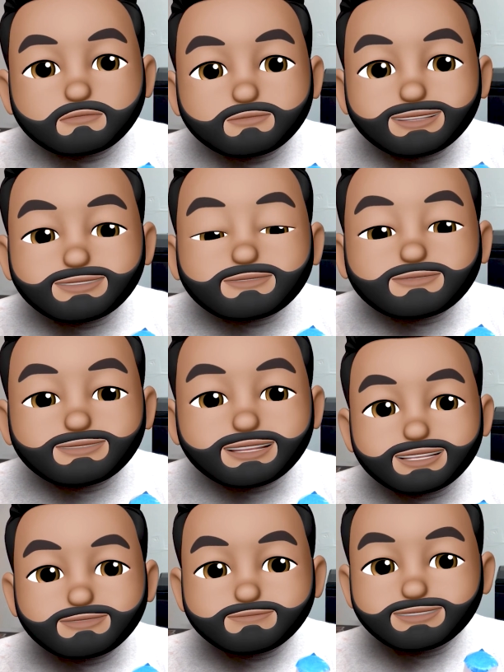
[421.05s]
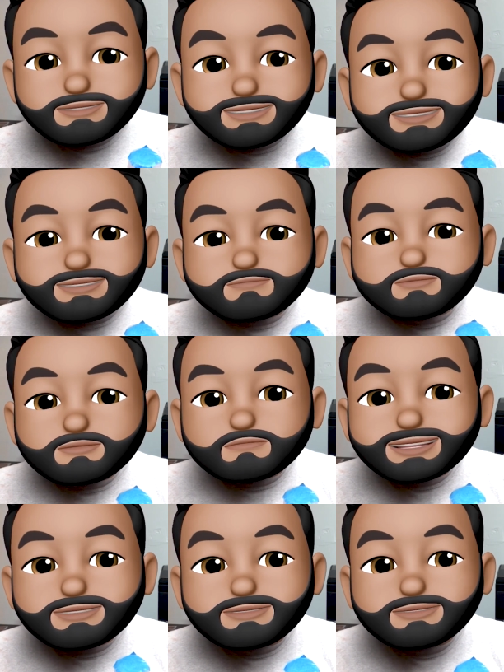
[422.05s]
which it's very useful
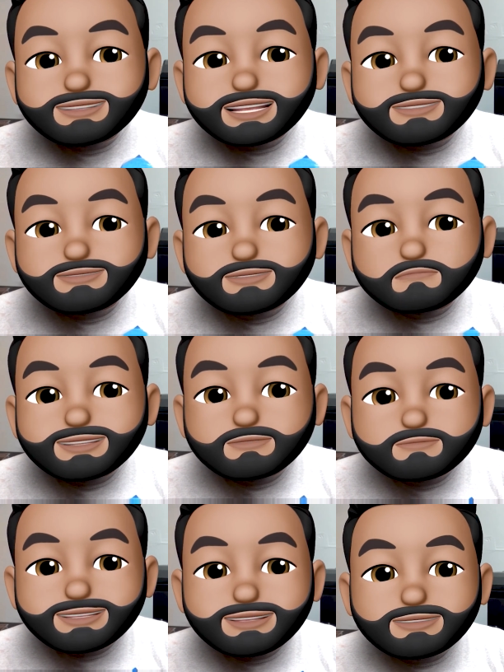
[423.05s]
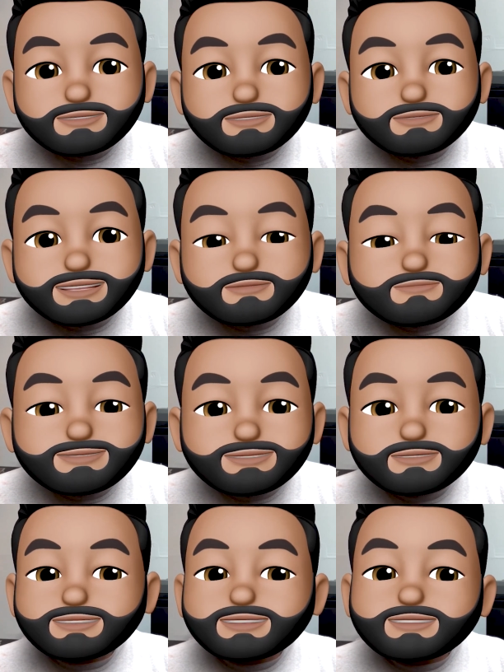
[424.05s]
because you have to you have to
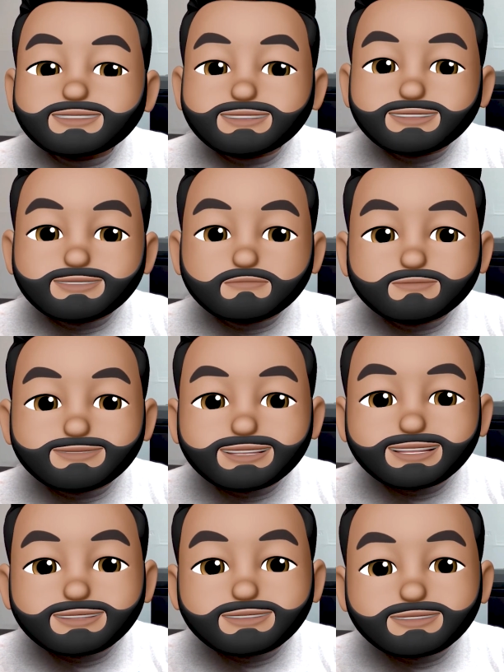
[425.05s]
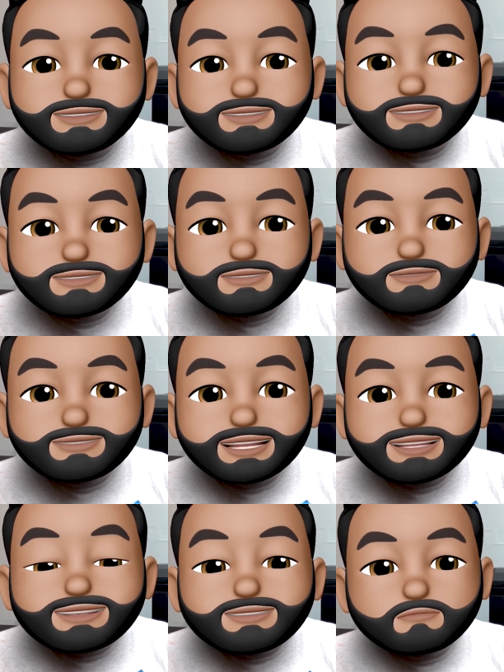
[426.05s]
constantly clean this machine so
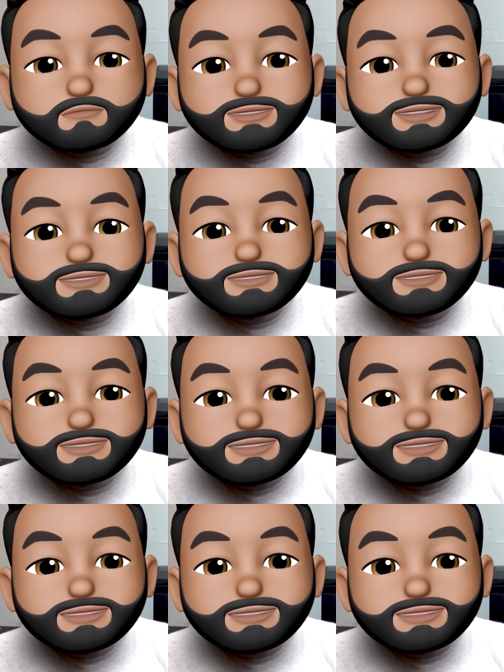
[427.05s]
that it can work.